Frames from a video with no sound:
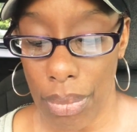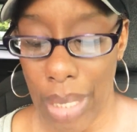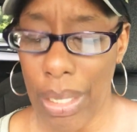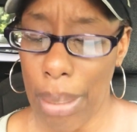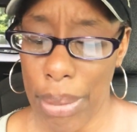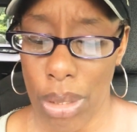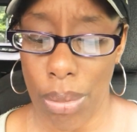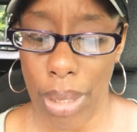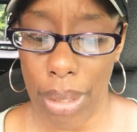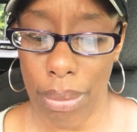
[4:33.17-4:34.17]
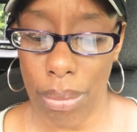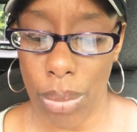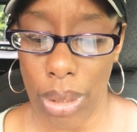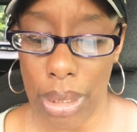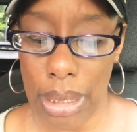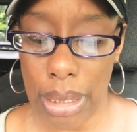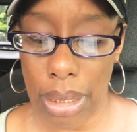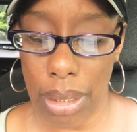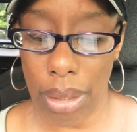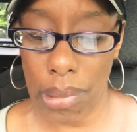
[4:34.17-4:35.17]
I think I meant to write
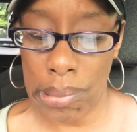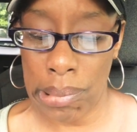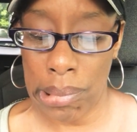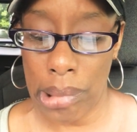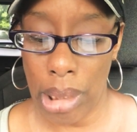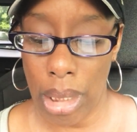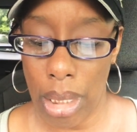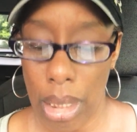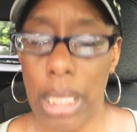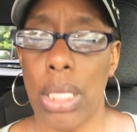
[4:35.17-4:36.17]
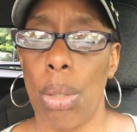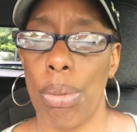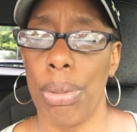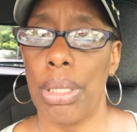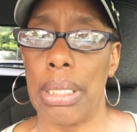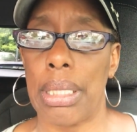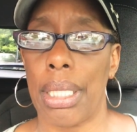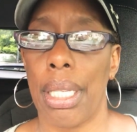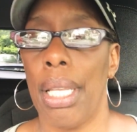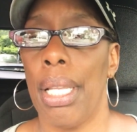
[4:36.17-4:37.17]
realistic. Let's go with
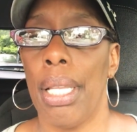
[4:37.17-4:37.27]
realistic.